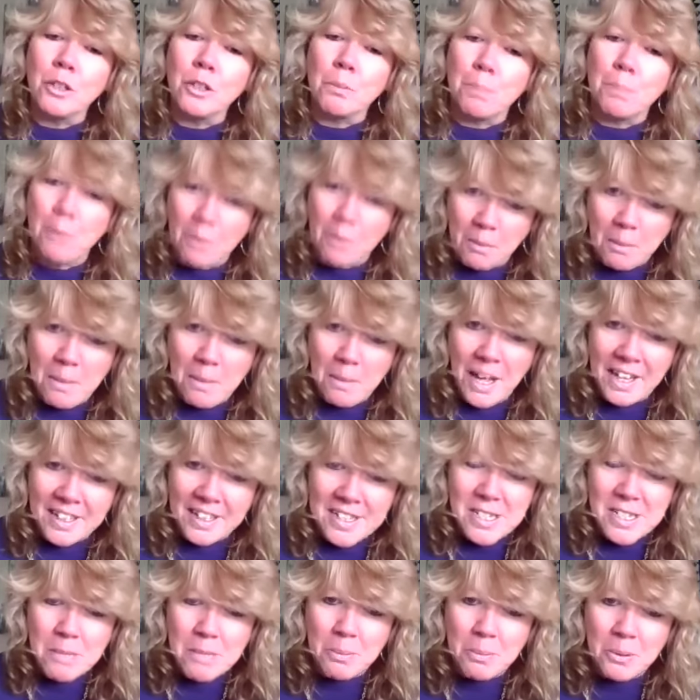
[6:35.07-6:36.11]
for your
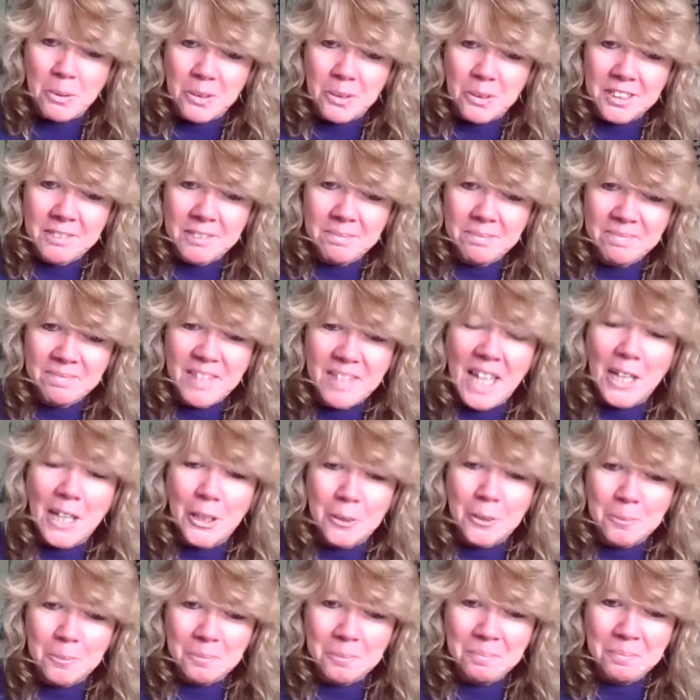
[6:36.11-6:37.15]
programmatic support. Thank
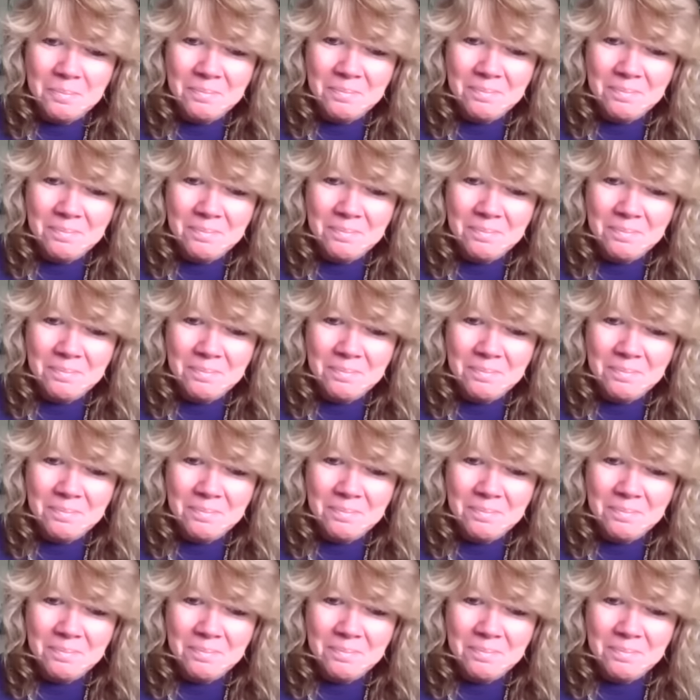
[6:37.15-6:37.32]
you.